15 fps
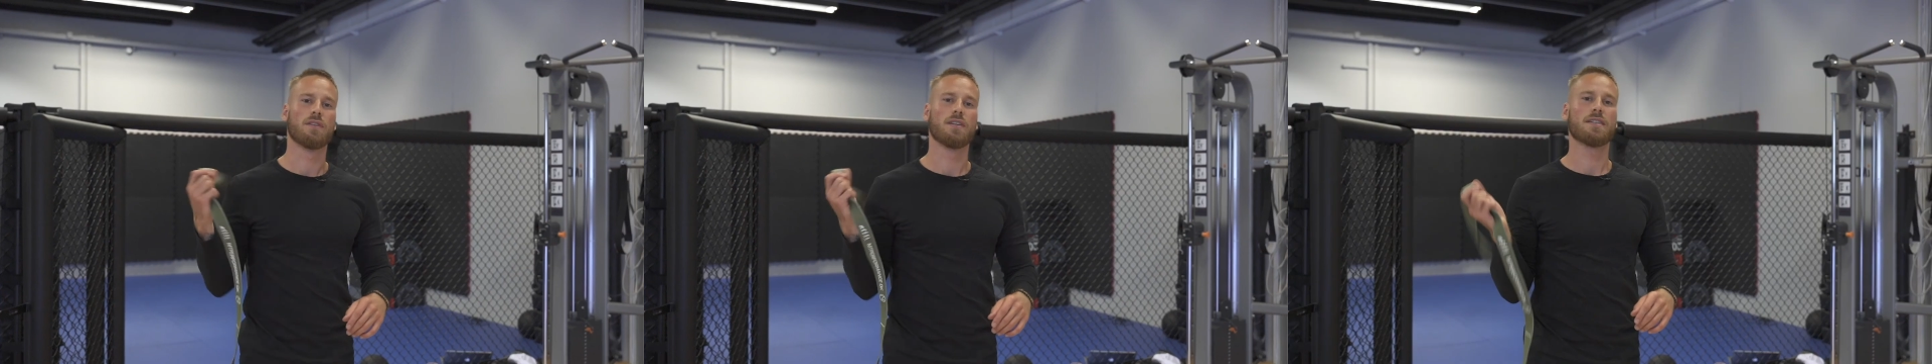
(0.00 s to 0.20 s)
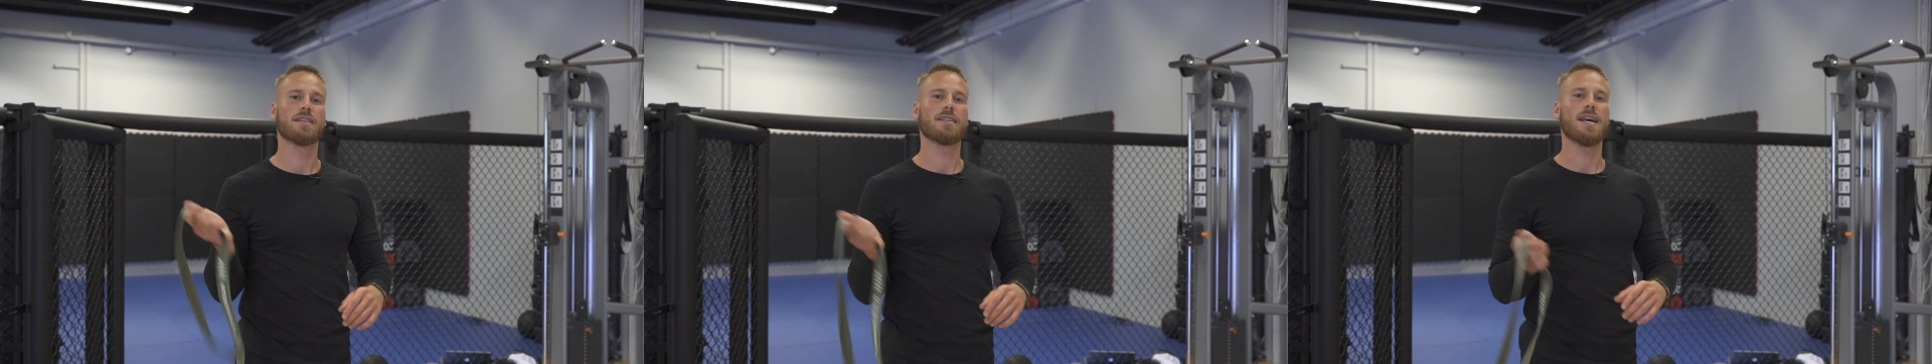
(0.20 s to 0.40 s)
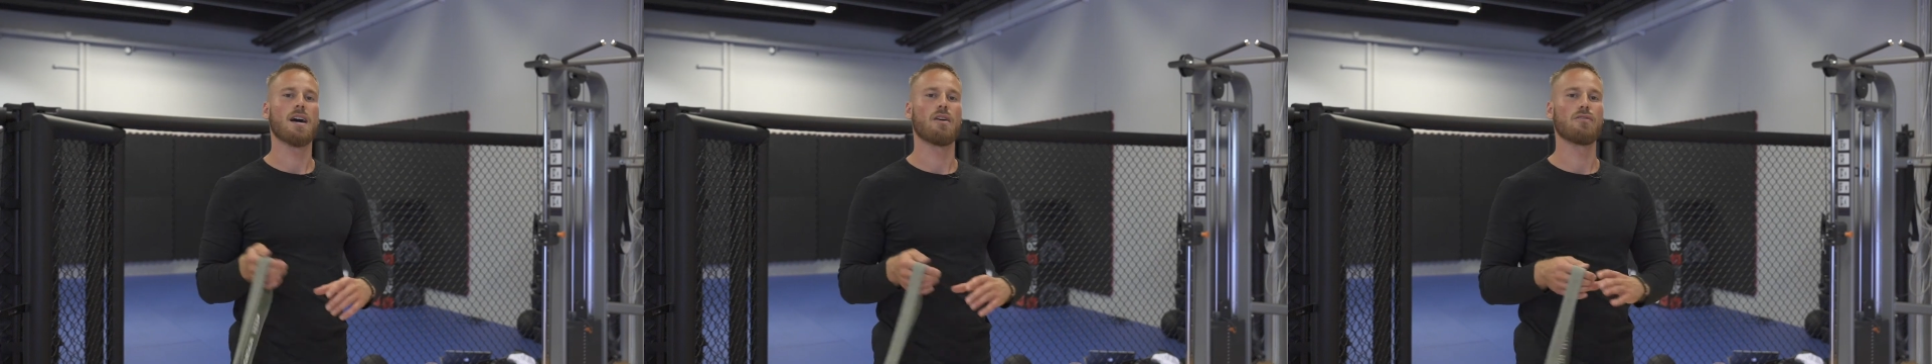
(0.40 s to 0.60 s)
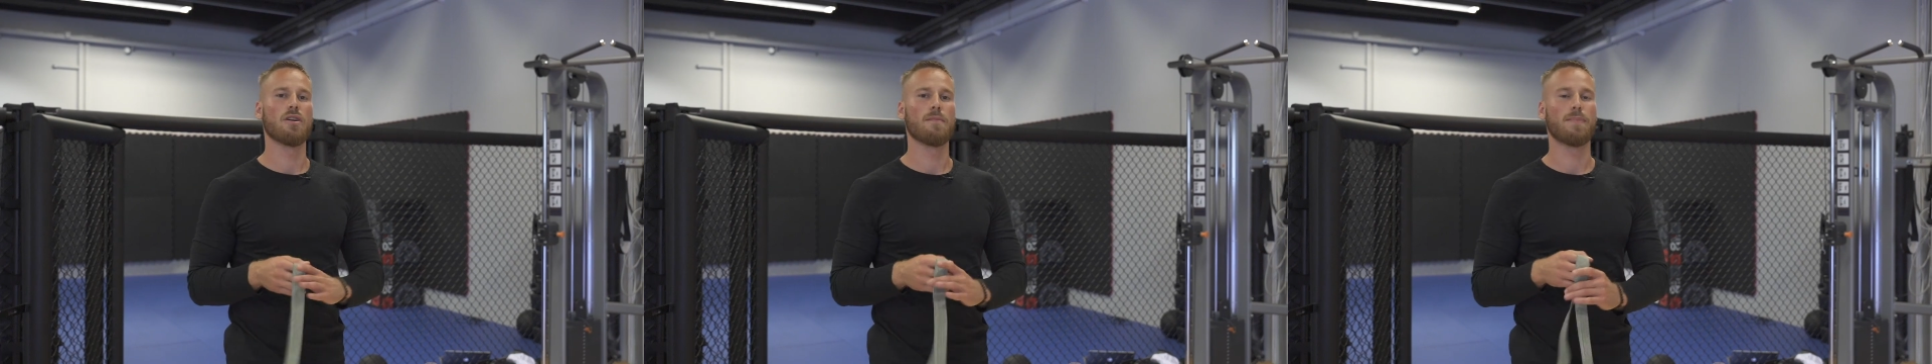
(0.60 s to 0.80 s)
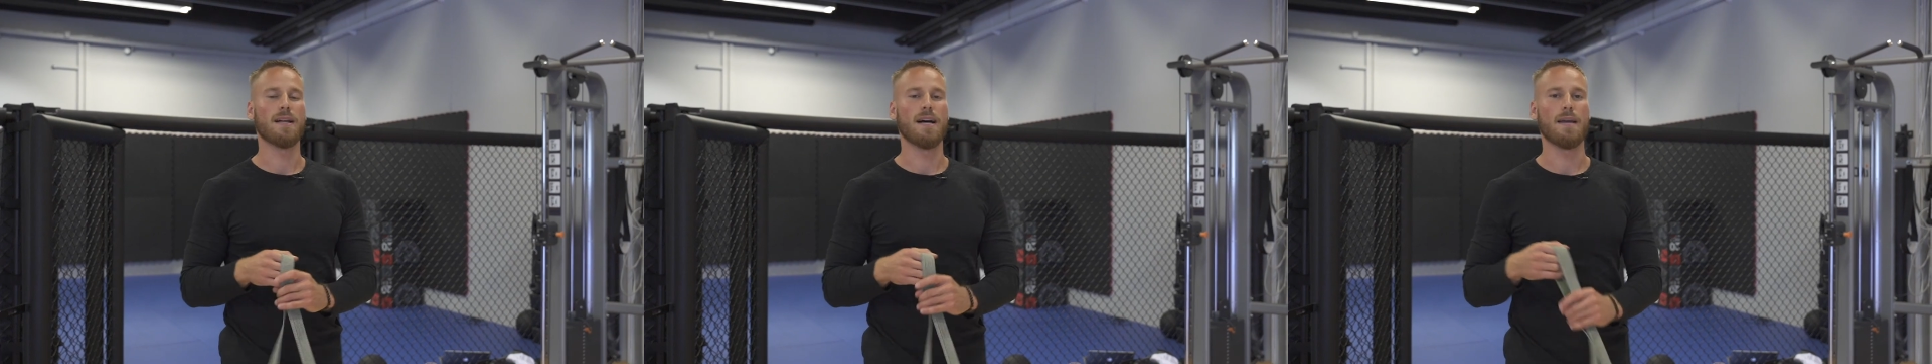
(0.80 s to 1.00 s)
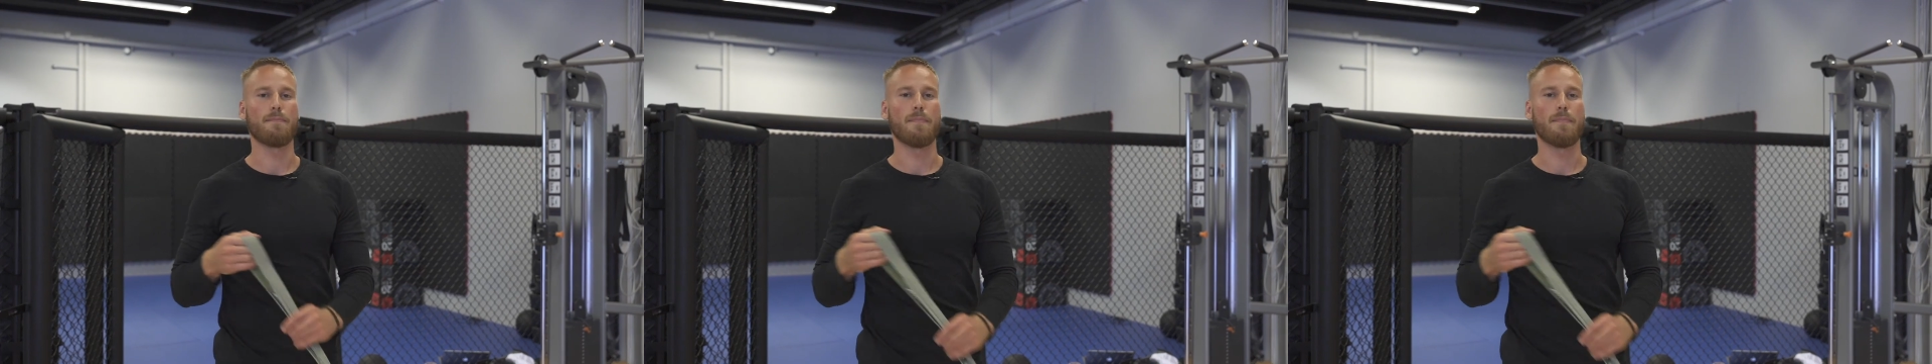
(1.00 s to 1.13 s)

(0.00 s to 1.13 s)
this is how you apply